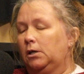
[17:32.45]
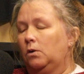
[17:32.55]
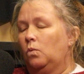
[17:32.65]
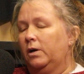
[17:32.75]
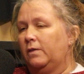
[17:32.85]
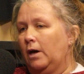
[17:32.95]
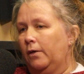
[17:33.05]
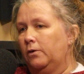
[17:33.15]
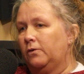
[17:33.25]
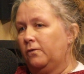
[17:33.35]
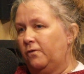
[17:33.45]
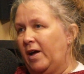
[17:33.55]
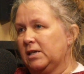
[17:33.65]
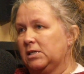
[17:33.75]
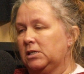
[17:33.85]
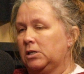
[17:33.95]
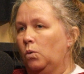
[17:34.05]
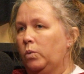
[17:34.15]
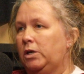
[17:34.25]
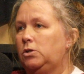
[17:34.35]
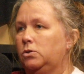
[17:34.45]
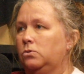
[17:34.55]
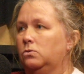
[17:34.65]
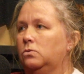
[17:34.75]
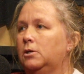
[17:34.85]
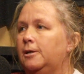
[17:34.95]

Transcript: one of the other facets that we do